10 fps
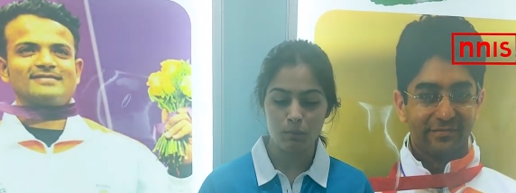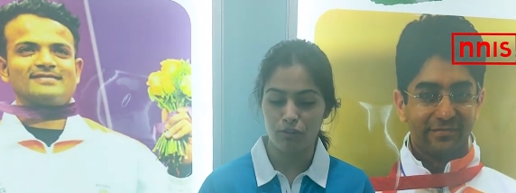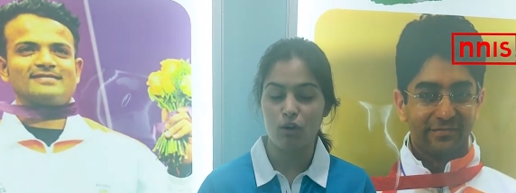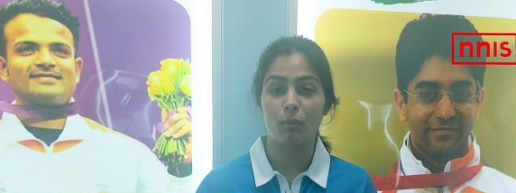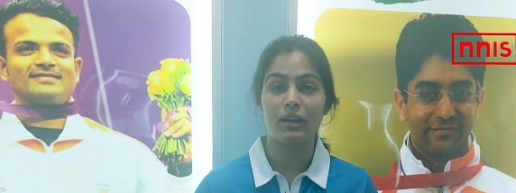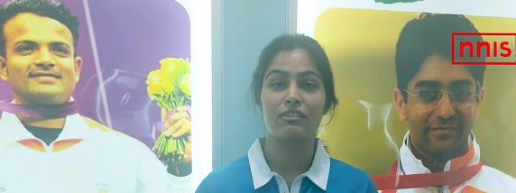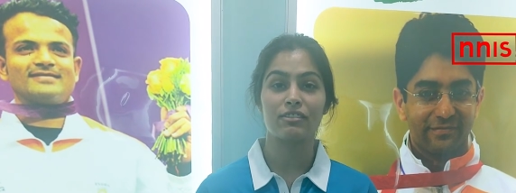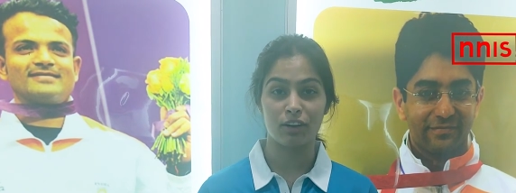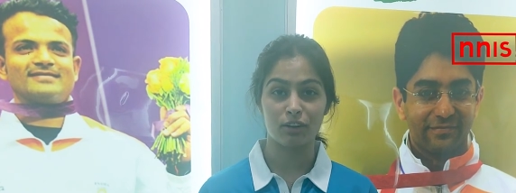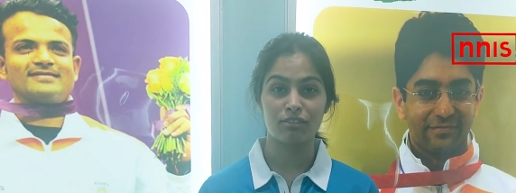Speaker 1: performing in
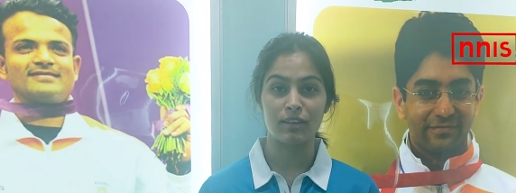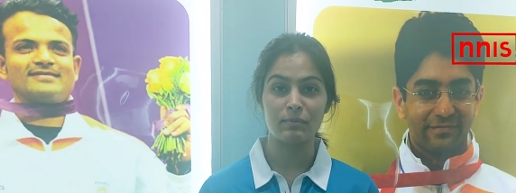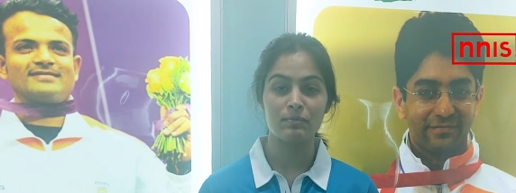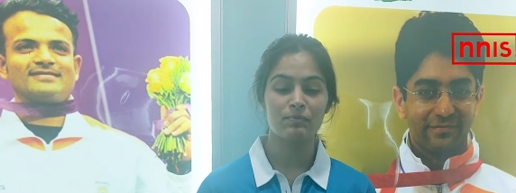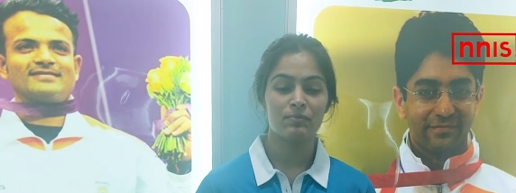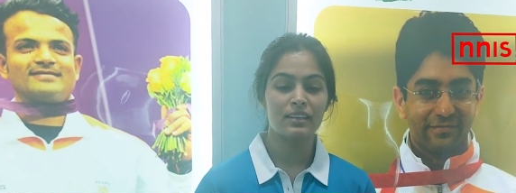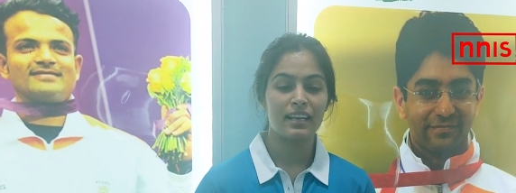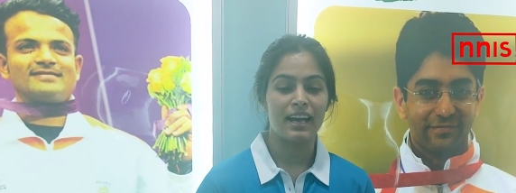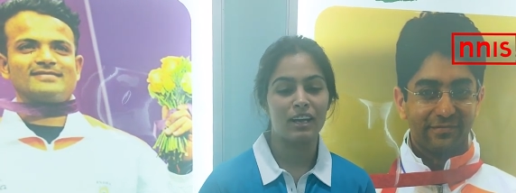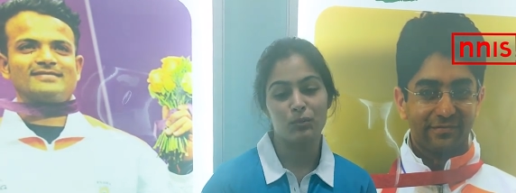front of them
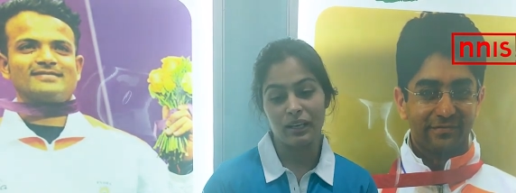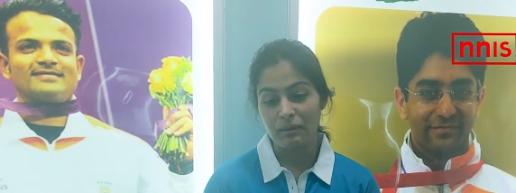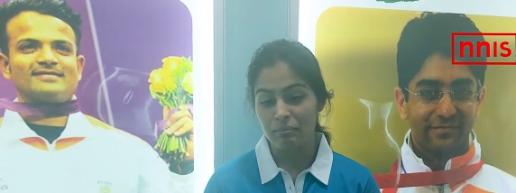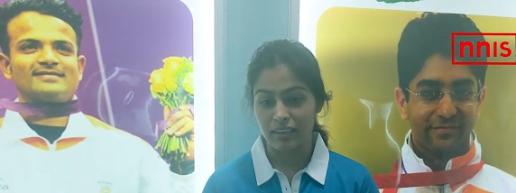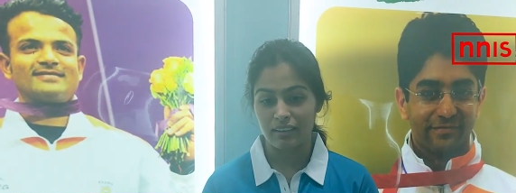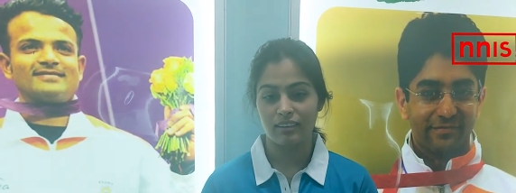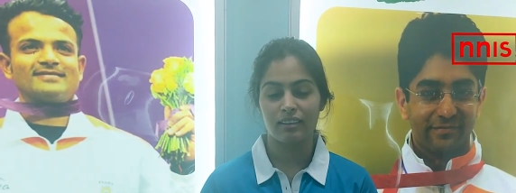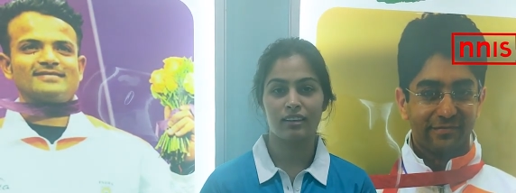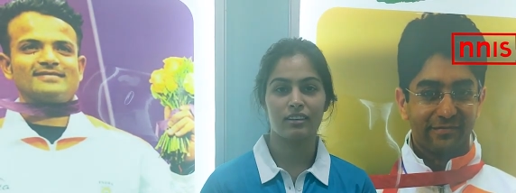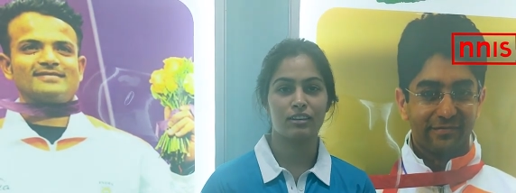and winning medal
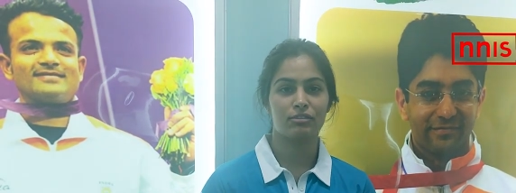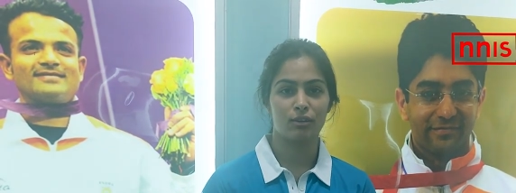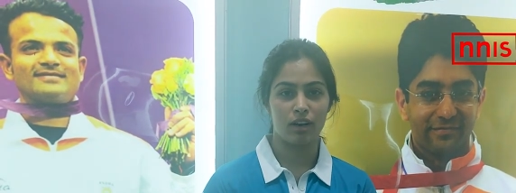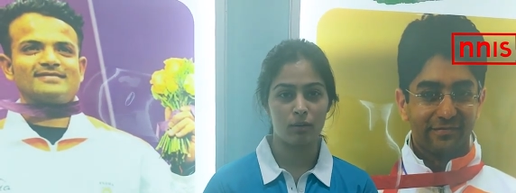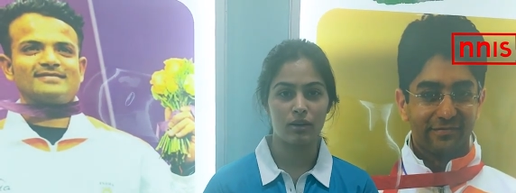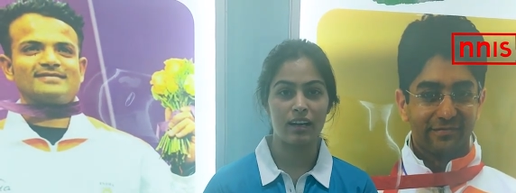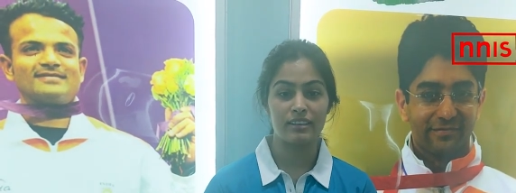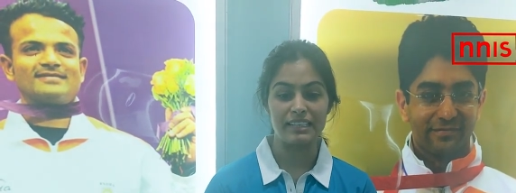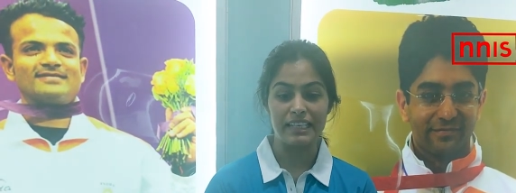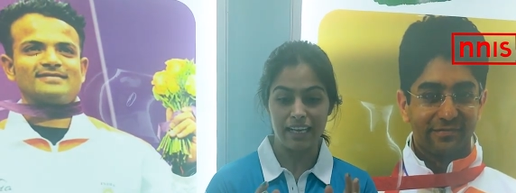uh, for our
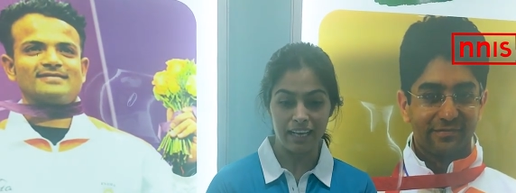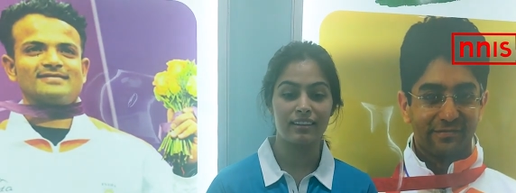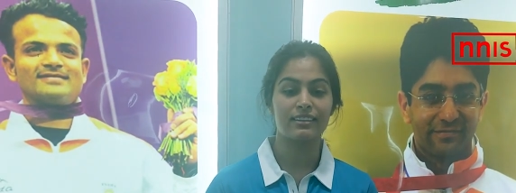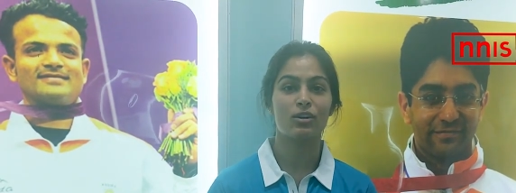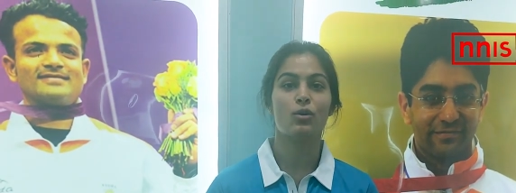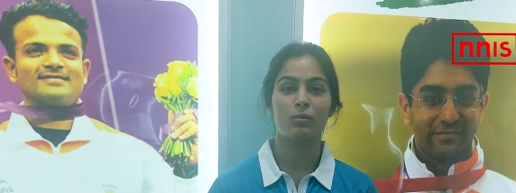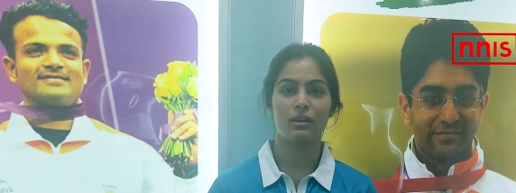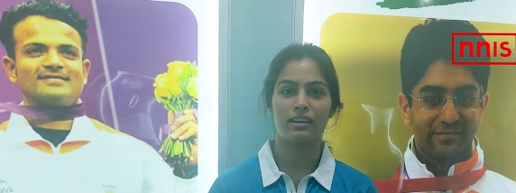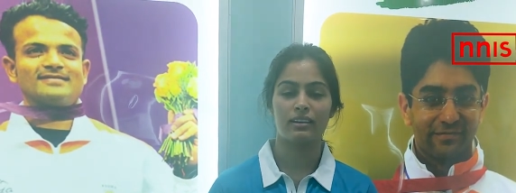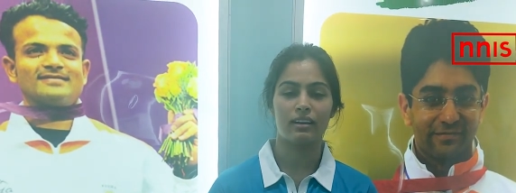country in the
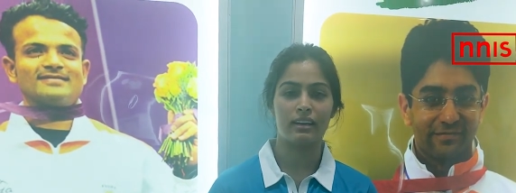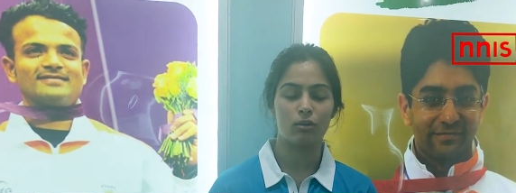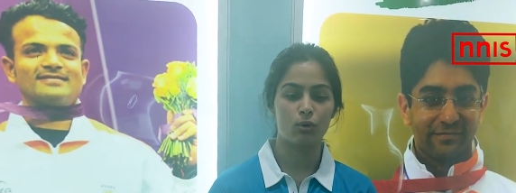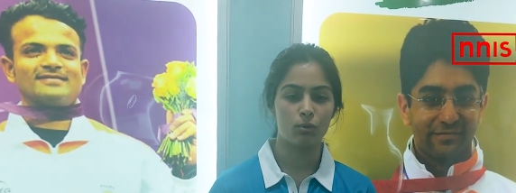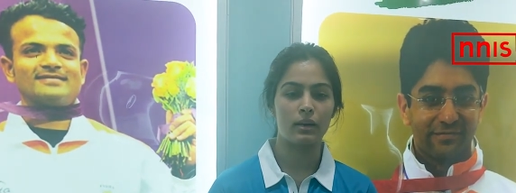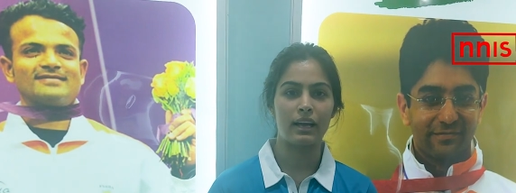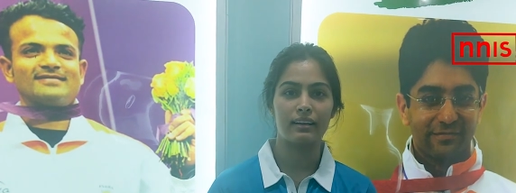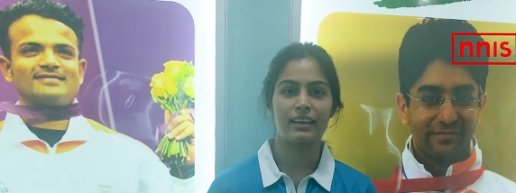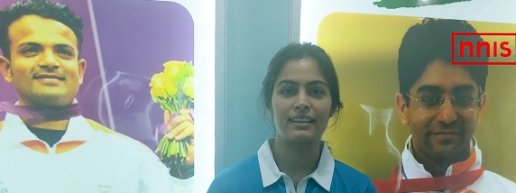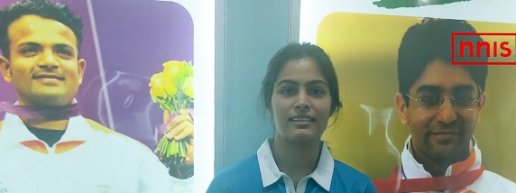homeland,
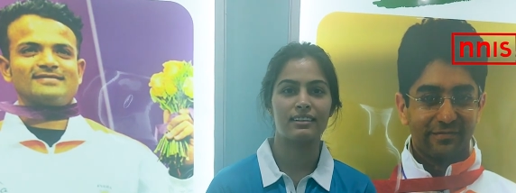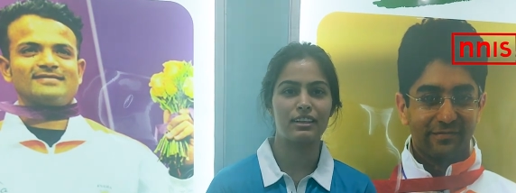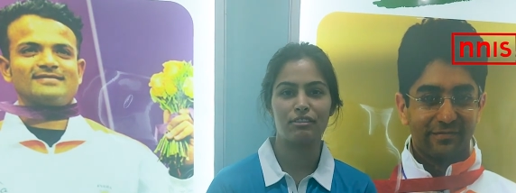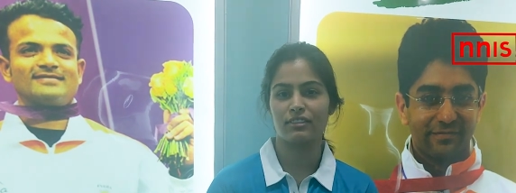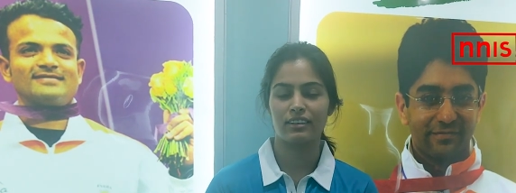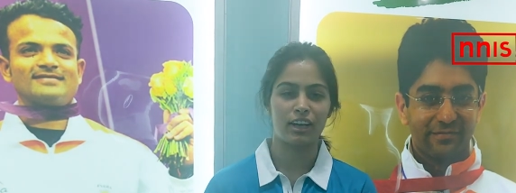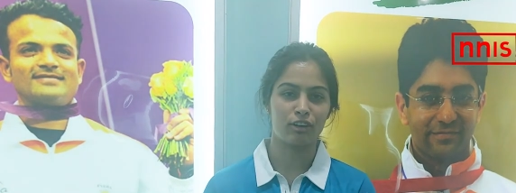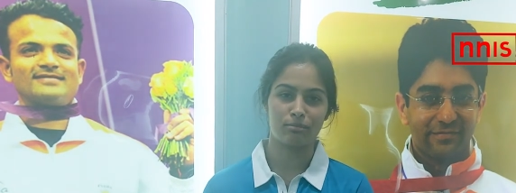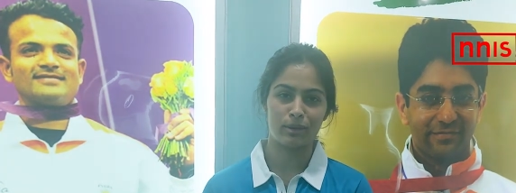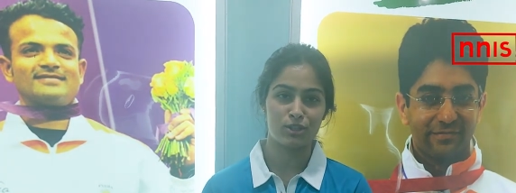homeland is a different
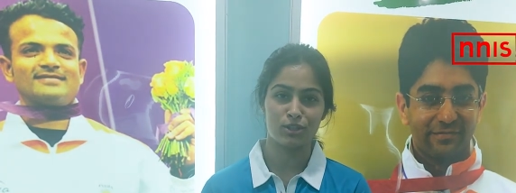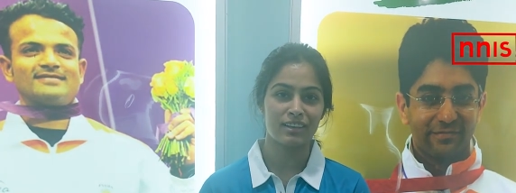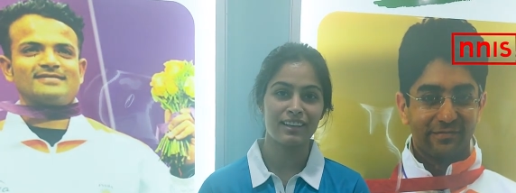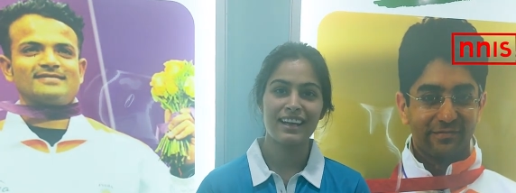kind of pressure.